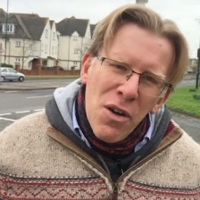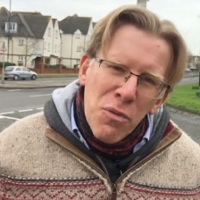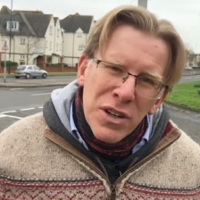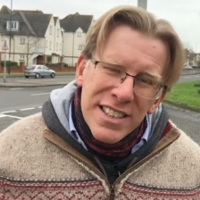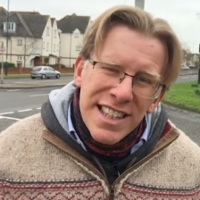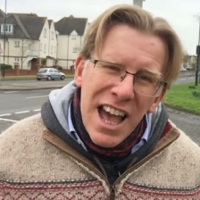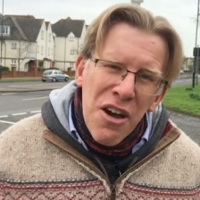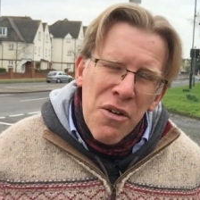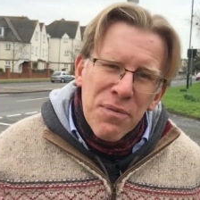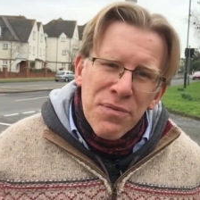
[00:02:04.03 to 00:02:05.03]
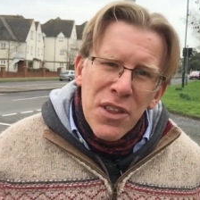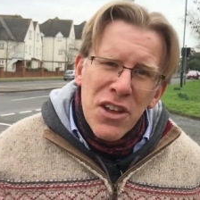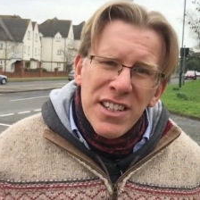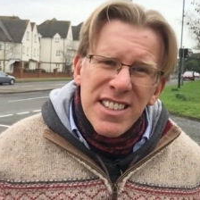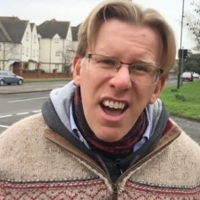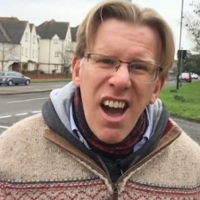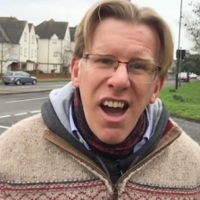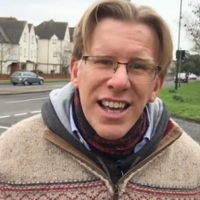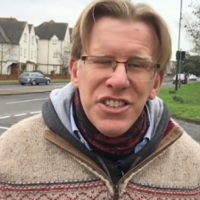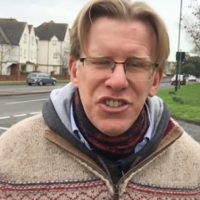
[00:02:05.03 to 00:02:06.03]
what is now known as the
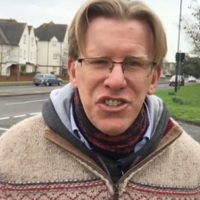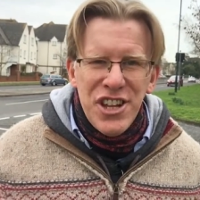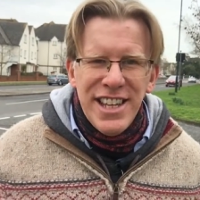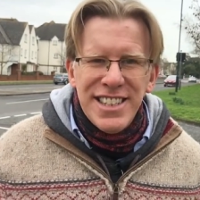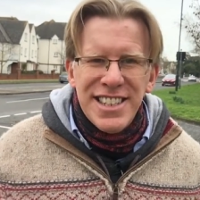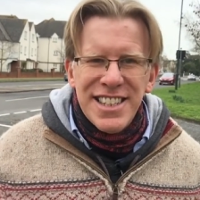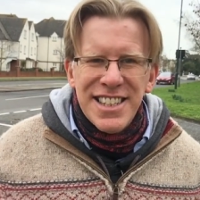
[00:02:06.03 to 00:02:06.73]
High Street,